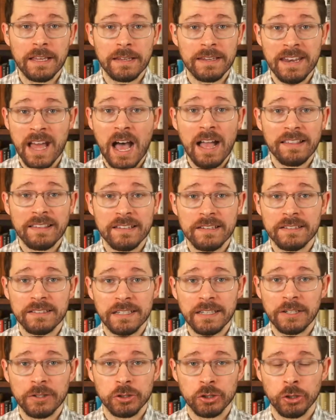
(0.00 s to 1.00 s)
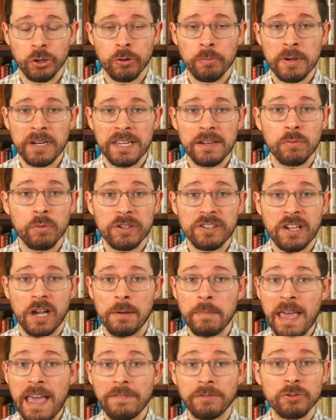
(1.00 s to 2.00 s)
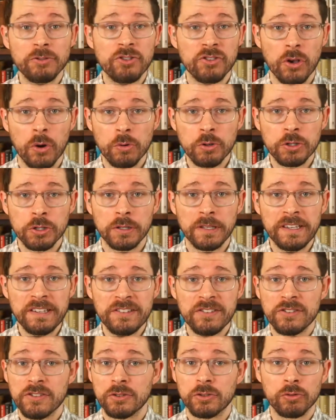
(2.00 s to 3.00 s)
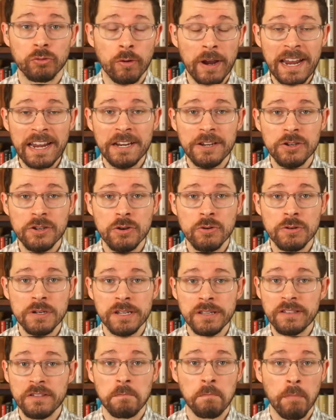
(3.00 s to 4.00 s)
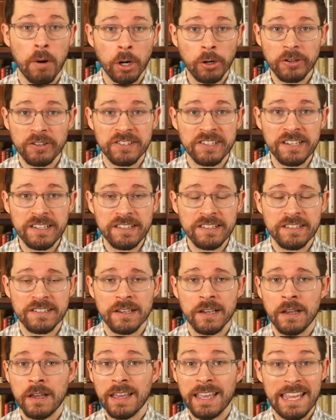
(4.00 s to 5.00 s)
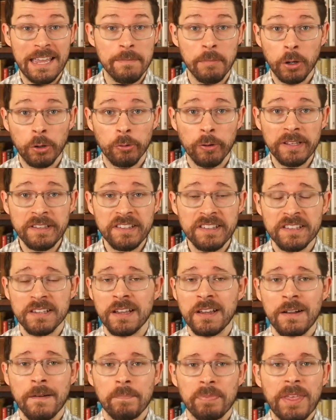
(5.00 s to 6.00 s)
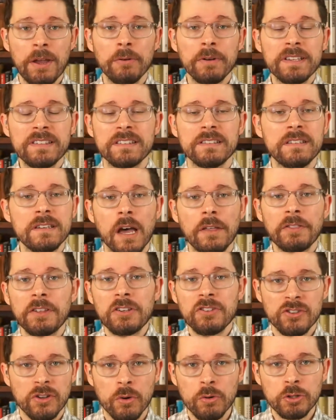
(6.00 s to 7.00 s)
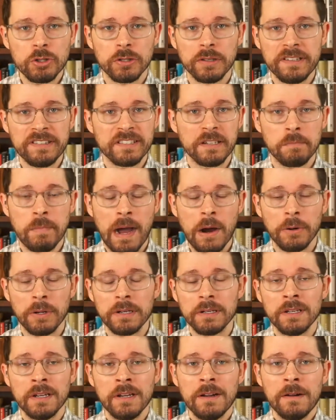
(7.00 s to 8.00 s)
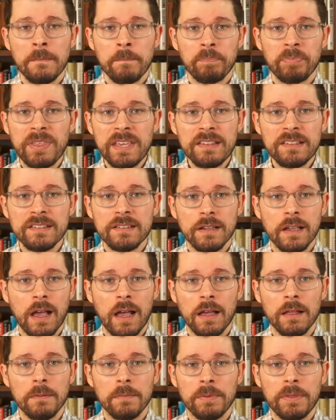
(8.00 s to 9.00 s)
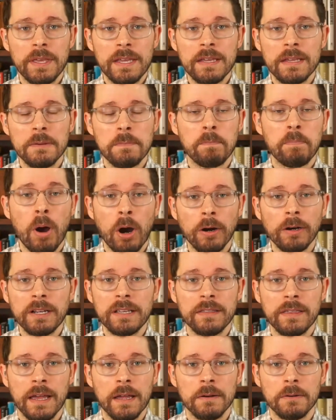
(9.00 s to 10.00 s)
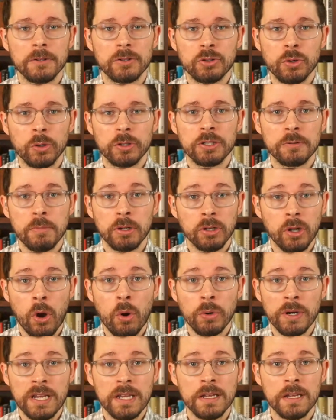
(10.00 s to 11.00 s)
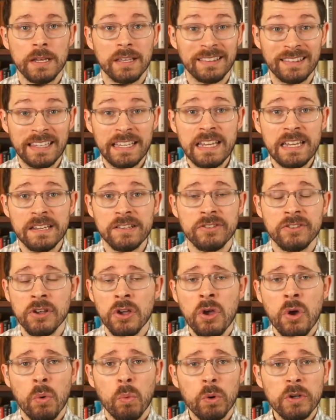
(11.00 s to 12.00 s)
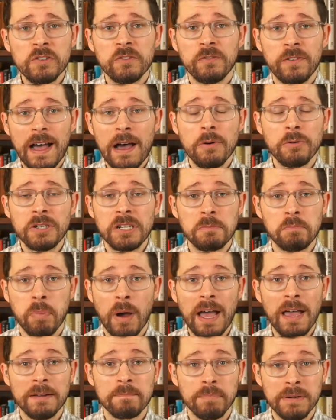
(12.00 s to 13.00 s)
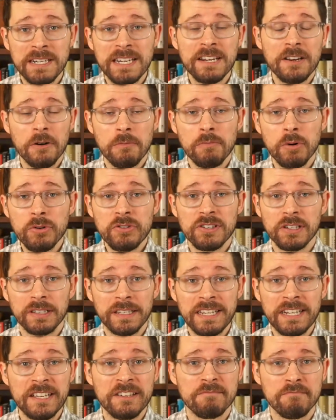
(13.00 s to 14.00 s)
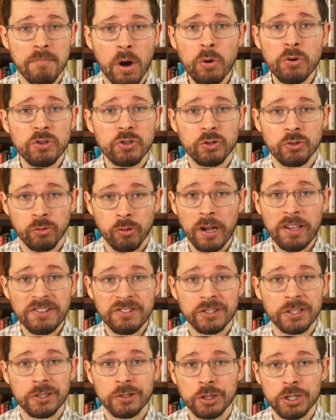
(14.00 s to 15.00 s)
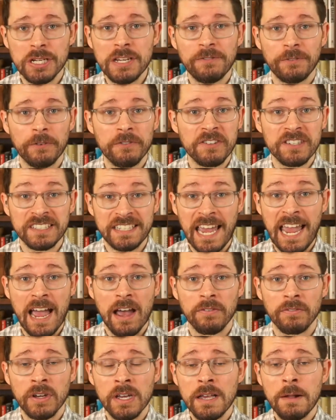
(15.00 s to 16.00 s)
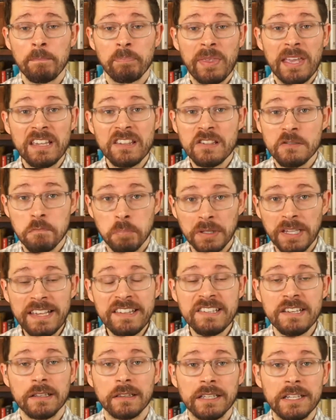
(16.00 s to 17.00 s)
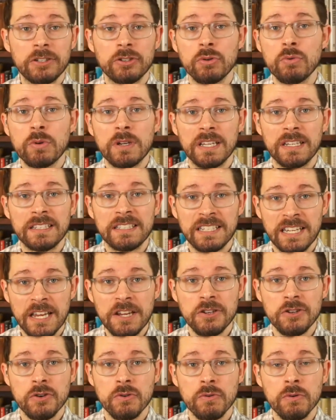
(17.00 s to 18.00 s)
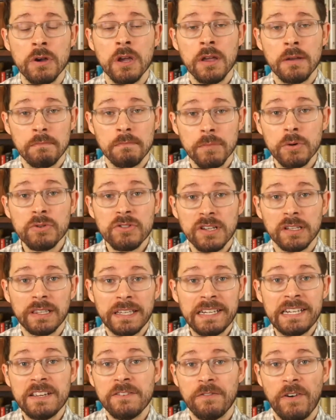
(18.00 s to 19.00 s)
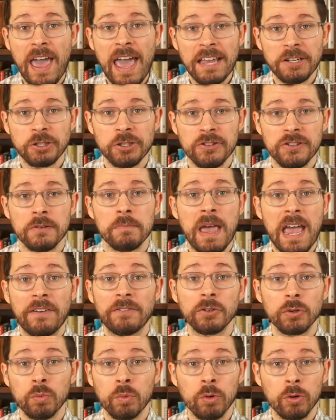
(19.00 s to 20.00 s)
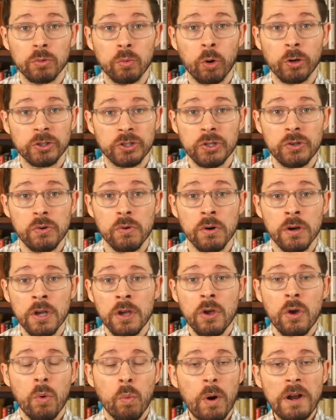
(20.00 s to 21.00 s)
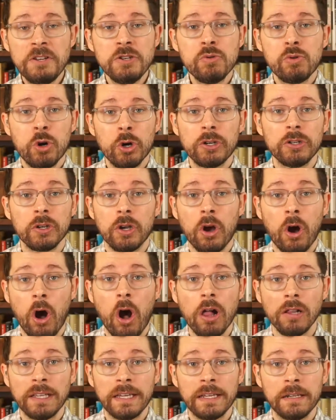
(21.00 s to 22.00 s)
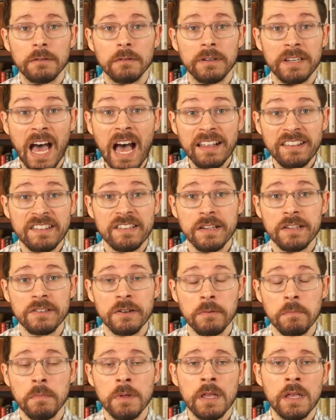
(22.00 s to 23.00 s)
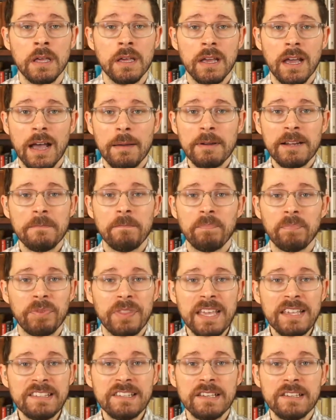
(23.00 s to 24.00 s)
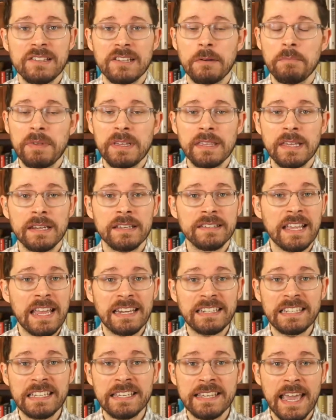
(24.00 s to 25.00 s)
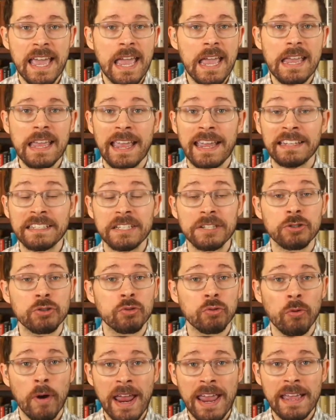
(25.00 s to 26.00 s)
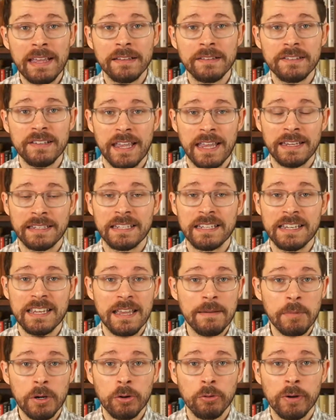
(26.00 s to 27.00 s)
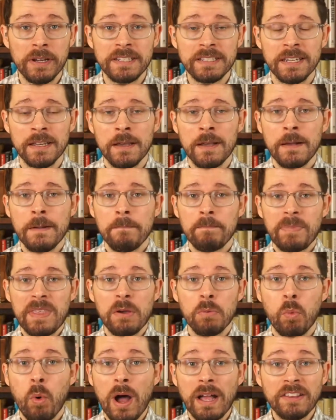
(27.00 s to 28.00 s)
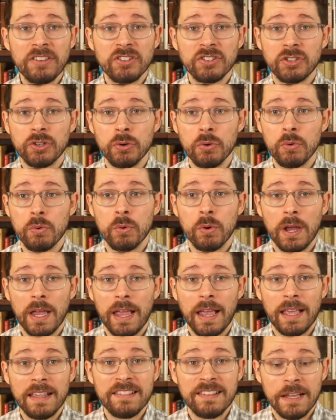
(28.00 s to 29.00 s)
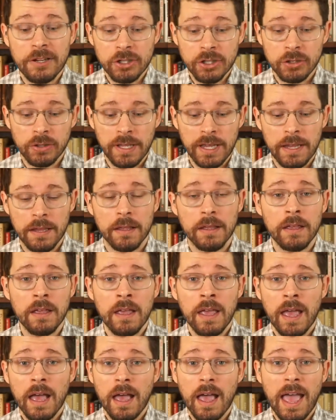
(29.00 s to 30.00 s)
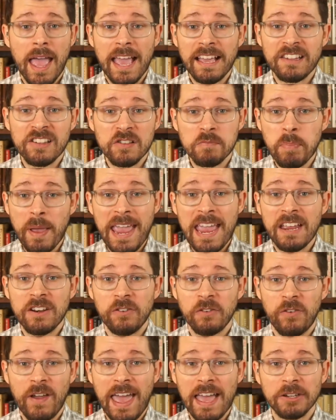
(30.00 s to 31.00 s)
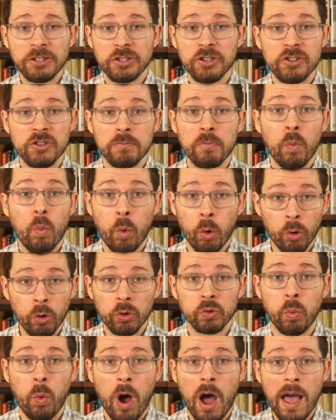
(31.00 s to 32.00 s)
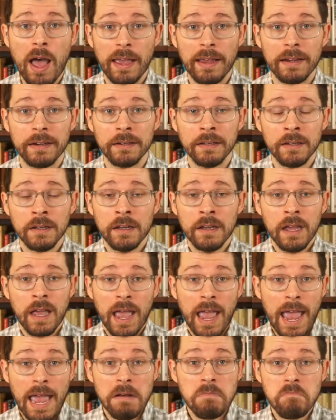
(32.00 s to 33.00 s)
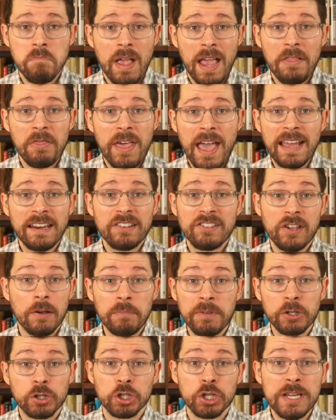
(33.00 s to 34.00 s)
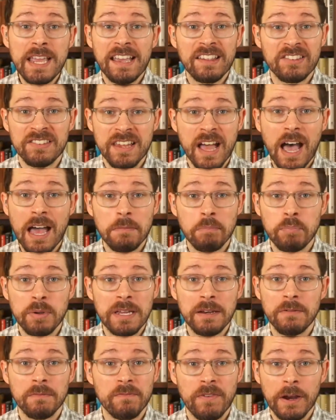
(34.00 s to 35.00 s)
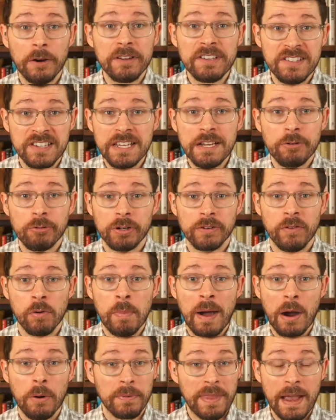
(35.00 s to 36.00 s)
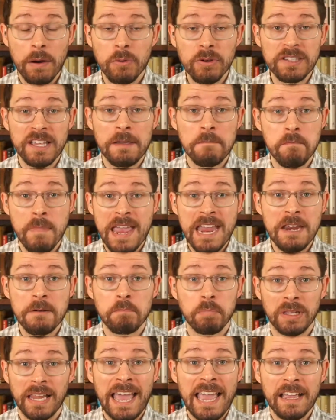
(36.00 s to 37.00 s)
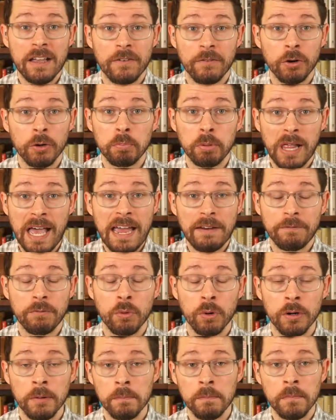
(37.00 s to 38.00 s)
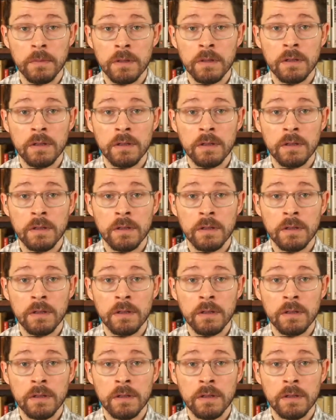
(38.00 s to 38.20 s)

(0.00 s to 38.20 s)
that Nazis did in Germany was come after socialists, trade unions, Marxists, immigrants. There is nothing socialist about it. The party that Giorgia Meloni leads was founded by Benito Mussolini's most trusted chief of staff, explicitly to continue Mussolini fascism after World War II, when you couldn't call it Nazism. I mean, this is something that is anti-gay, anti-trans, anti-immigrant. It wants to essentially expand fascism worldwide. And that is something she has not been very secretive about. That was a main plank of her platform.